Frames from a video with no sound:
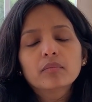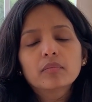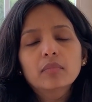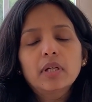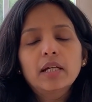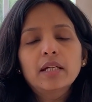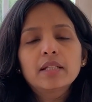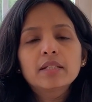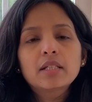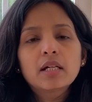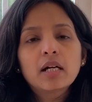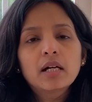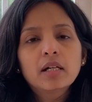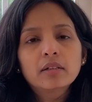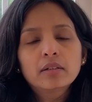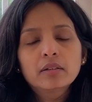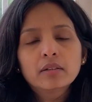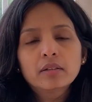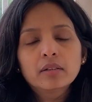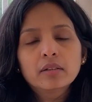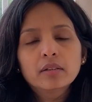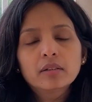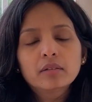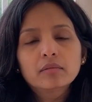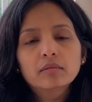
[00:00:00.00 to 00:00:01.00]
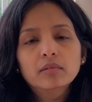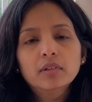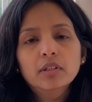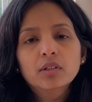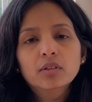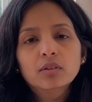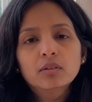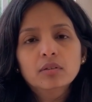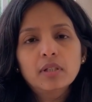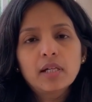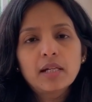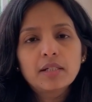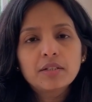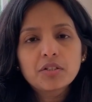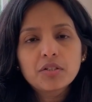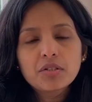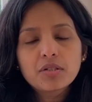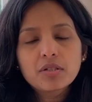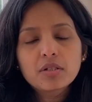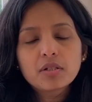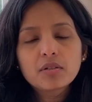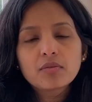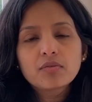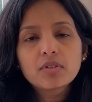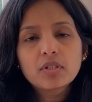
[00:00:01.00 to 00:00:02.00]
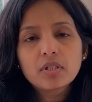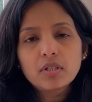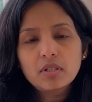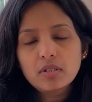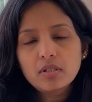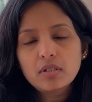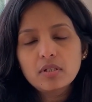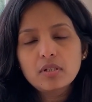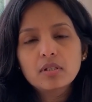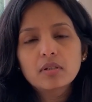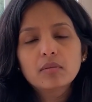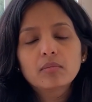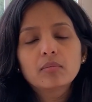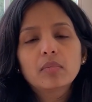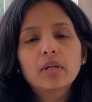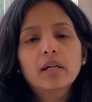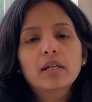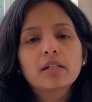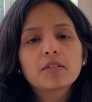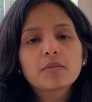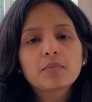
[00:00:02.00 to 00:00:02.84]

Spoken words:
entire digestive system,